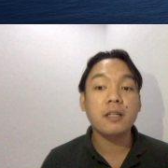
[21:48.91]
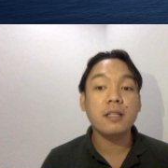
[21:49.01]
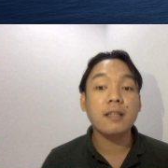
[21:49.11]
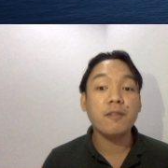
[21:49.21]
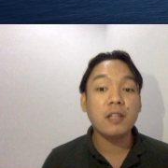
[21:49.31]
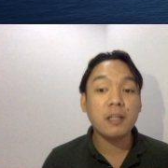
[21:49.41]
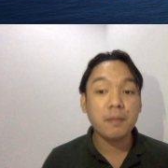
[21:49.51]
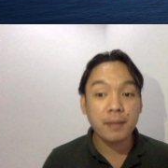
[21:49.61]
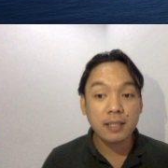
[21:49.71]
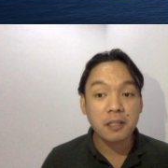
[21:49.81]
the
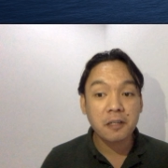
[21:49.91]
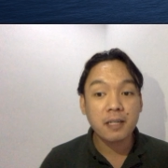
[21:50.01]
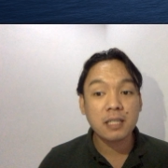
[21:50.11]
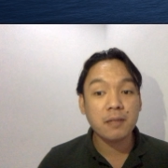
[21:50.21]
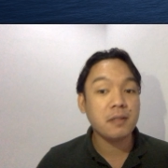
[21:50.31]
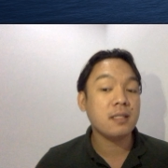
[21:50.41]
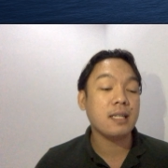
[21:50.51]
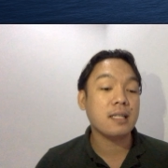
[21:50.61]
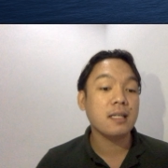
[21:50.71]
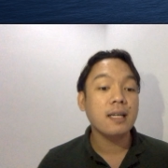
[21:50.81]
developmental characteristics